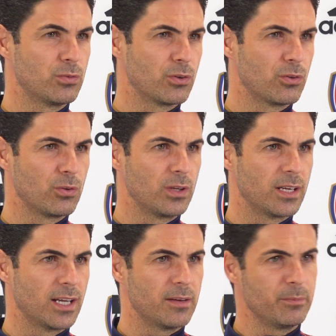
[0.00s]
out for
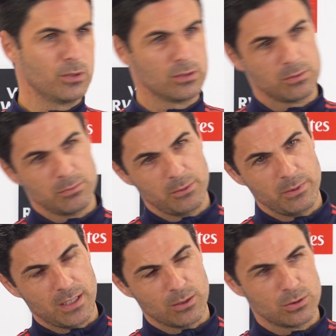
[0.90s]
3.5 months,
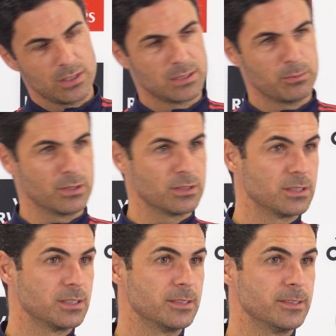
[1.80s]
maybe now 6 months.